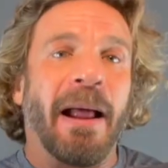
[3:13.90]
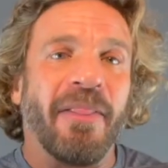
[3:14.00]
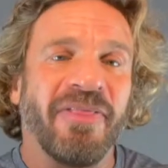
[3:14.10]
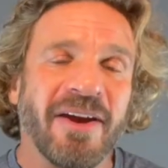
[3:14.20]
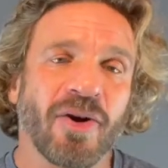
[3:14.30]

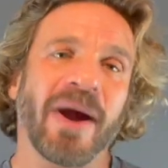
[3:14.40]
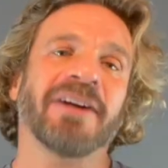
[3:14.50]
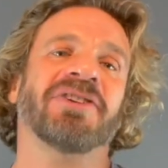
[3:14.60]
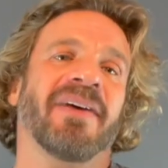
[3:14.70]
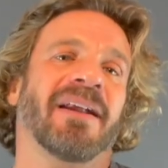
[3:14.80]
The
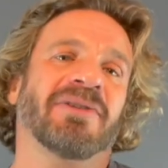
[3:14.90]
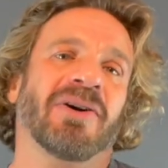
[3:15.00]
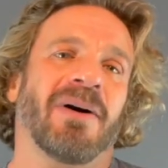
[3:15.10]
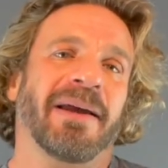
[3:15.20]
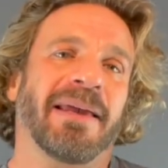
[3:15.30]
aggression that I'm
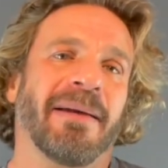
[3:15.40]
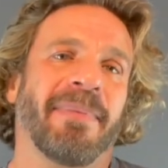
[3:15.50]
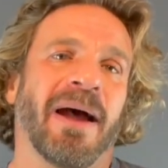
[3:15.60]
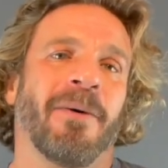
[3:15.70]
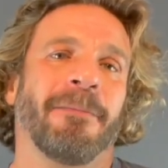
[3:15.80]
talking
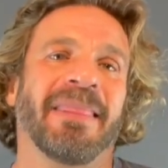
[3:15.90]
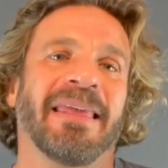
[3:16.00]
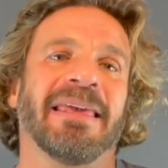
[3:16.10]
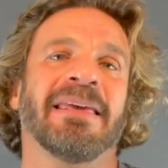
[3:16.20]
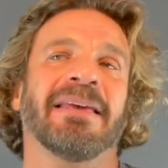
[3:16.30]
about
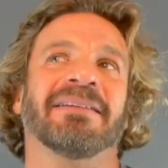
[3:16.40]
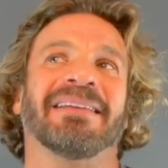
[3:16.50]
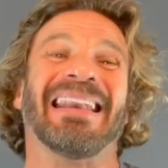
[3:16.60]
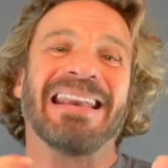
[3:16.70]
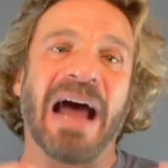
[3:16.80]

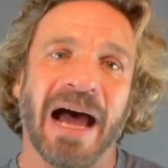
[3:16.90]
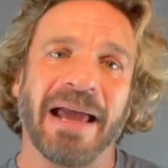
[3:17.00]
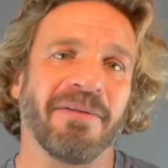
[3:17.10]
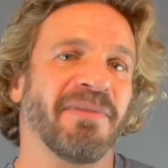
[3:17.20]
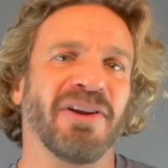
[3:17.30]
is
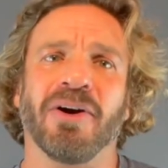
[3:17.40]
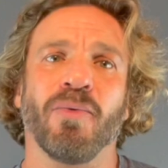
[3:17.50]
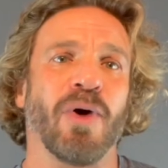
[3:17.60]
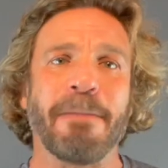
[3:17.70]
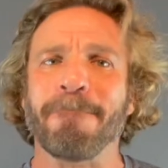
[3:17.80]
not, you know,
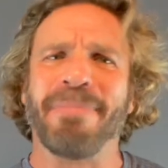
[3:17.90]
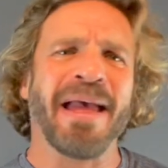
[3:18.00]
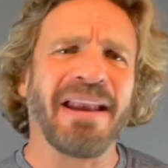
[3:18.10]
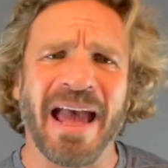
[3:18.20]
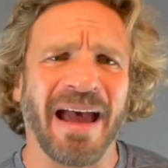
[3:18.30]
what
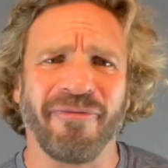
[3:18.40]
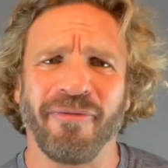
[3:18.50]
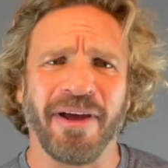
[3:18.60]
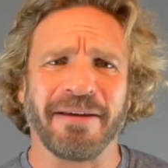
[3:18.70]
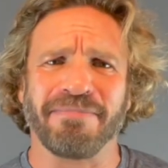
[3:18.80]
Ben
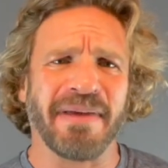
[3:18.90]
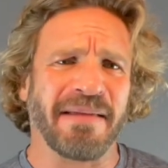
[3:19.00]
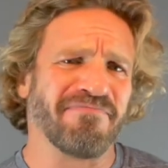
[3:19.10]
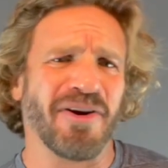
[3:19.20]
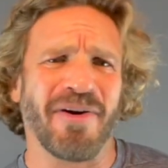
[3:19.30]

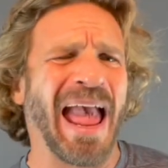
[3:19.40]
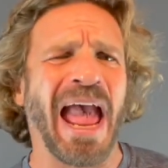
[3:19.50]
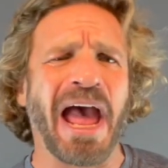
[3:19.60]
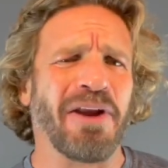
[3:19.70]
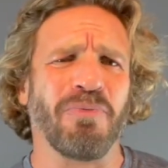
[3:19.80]
Affleck, you know,
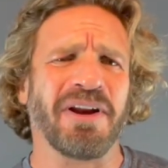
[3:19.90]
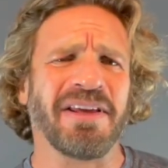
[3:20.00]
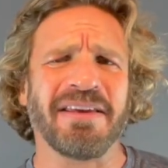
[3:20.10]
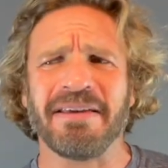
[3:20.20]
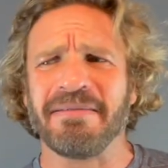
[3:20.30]
had when
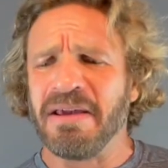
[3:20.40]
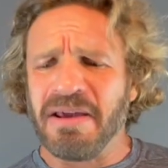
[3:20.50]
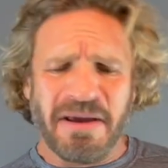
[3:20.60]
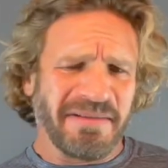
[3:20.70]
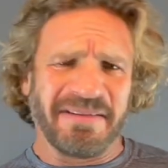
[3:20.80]
he
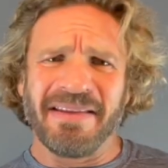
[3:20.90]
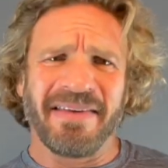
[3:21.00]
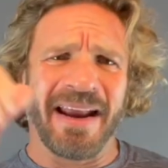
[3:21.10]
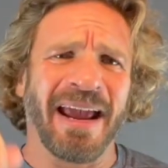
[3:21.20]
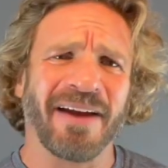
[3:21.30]
did
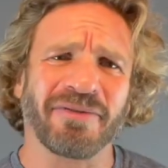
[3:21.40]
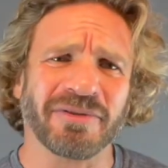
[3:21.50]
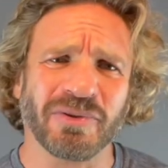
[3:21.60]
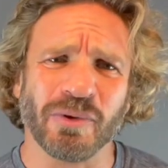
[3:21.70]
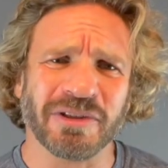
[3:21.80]
that after
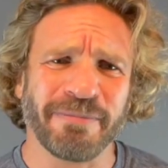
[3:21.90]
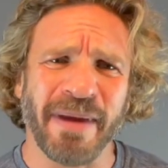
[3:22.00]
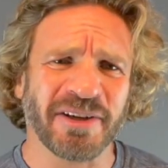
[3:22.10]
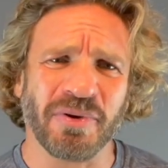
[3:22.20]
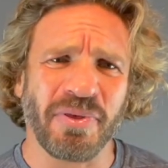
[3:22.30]
school
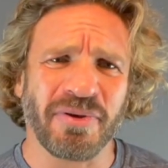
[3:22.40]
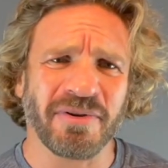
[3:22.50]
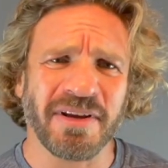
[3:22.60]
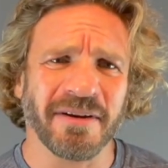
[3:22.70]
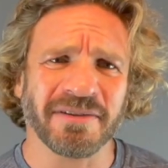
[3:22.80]
special
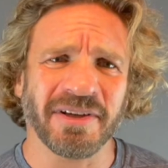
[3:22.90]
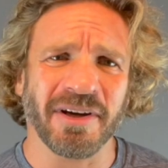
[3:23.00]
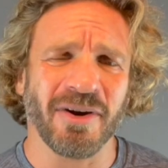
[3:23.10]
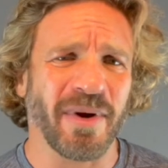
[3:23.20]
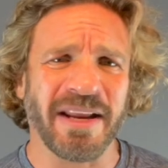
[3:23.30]
30 years
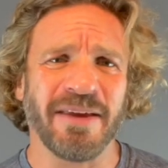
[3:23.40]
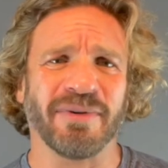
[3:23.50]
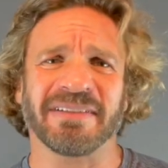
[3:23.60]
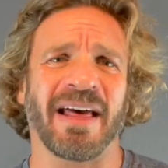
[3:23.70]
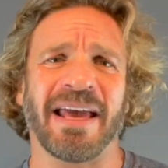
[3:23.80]
ago, when he
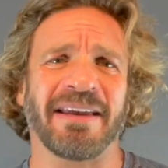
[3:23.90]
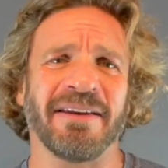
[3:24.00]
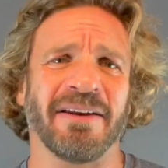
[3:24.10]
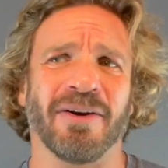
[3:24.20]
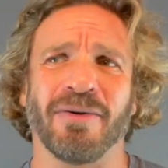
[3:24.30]
was like,
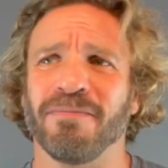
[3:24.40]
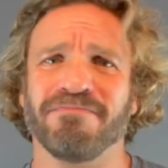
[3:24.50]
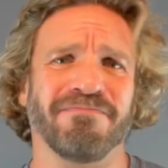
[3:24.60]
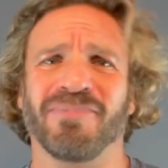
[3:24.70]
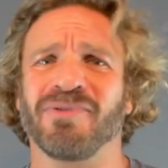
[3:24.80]
you know,
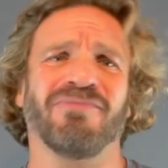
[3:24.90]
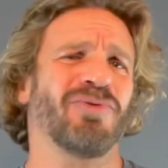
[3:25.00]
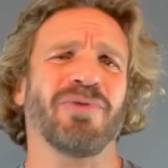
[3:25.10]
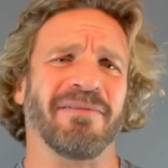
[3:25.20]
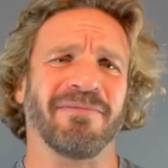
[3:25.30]

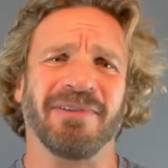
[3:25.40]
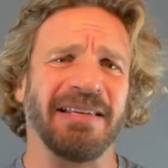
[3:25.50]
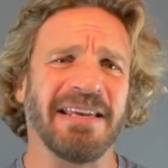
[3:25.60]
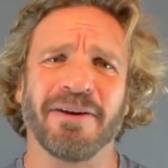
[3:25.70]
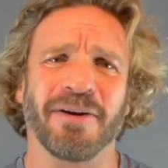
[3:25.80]
doing
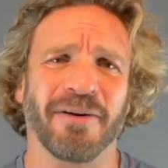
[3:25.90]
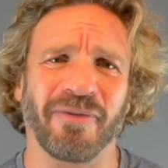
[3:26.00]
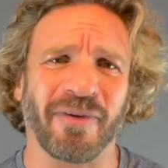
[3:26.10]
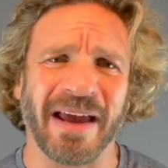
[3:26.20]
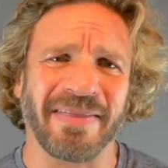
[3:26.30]
gear
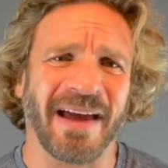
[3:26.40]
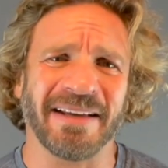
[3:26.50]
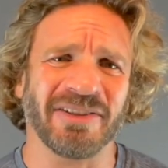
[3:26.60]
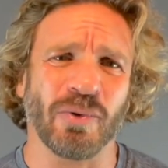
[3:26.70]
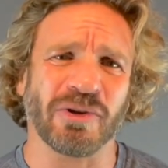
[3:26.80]
for like the high
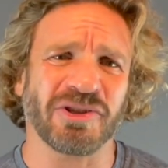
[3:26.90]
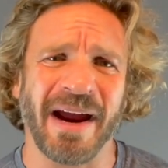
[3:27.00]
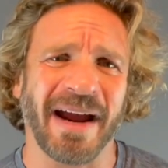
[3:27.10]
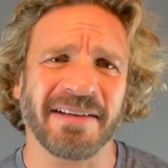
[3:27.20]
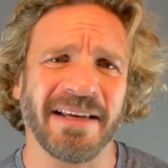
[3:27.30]
school
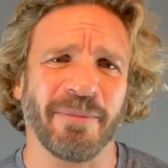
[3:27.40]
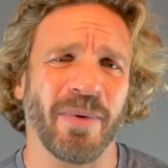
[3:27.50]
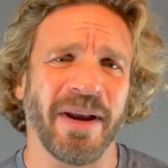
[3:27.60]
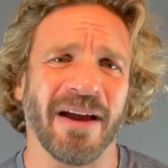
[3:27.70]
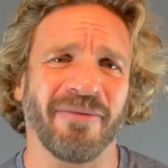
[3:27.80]
track team or
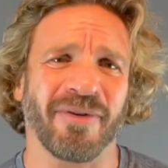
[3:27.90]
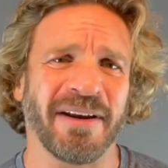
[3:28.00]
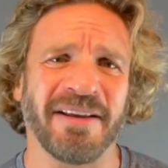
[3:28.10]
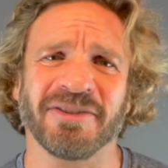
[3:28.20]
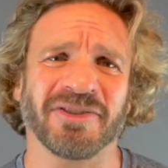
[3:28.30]
whatever,
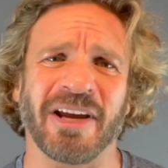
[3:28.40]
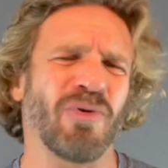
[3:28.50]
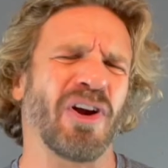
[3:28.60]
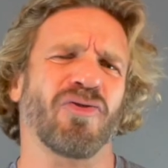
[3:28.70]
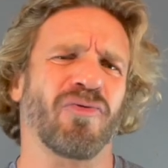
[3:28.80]
and he just like
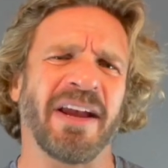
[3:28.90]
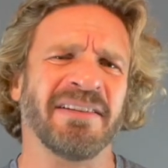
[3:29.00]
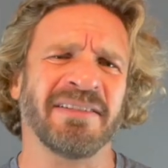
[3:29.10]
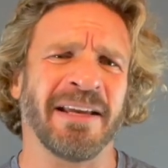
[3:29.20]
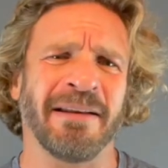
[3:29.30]
went
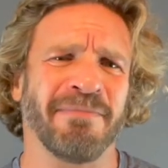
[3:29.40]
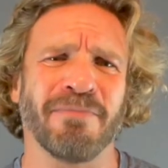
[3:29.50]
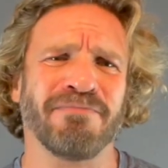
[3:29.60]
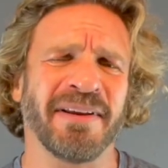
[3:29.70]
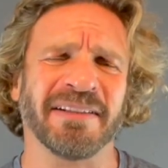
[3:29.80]
crazy and, you know,
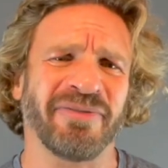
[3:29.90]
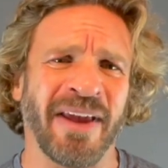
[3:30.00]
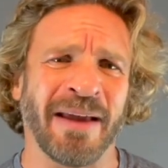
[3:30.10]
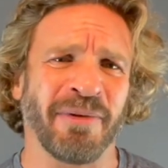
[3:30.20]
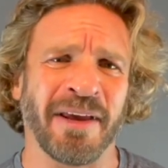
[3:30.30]
beat his
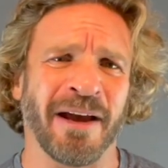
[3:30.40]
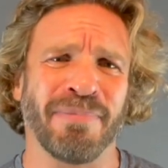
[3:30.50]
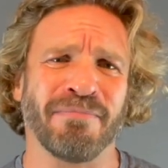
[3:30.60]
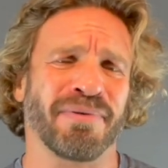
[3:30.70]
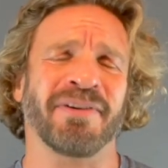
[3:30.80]
family up
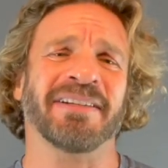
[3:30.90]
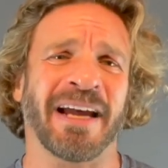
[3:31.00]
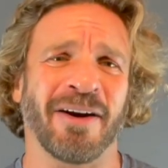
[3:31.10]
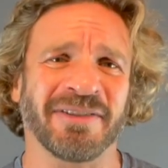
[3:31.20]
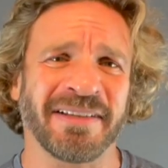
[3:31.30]
and burned his house